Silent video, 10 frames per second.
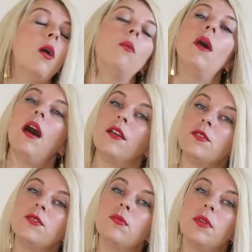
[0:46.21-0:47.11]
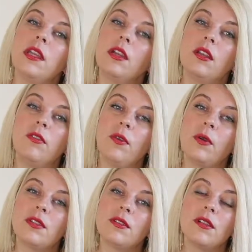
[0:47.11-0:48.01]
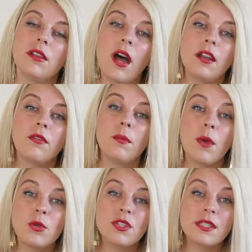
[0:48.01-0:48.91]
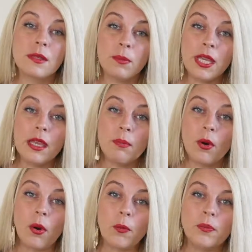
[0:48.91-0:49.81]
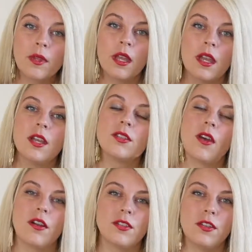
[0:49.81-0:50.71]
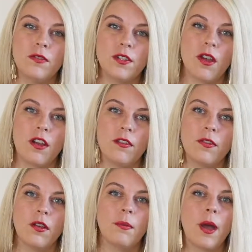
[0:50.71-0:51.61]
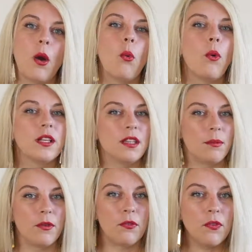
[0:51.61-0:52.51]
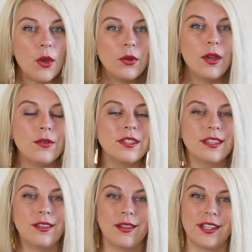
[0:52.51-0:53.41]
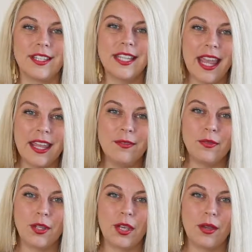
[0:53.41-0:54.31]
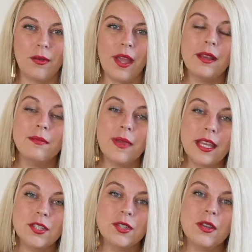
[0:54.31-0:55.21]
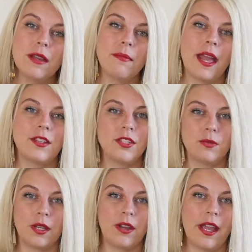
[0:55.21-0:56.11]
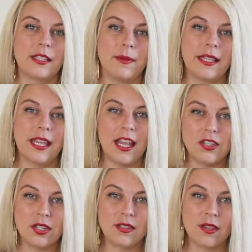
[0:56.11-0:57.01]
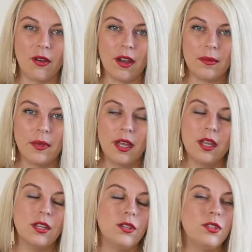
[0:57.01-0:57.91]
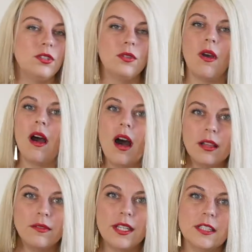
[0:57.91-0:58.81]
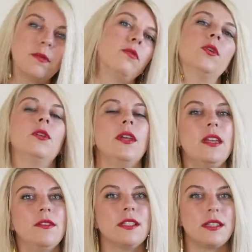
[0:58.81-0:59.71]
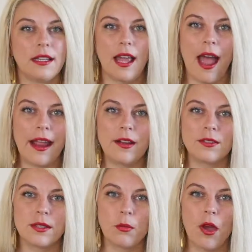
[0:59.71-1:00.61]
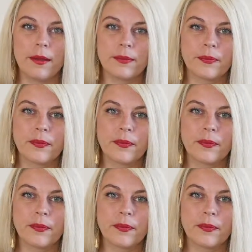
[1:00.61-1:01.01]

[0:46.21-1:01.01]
while others are really going to focus on a lot of emotions and people. Talk to your photographer about what type of photos that they're going to take for you and make sure it matches what your expectations are. You should do all of this before you even decide to hire someone.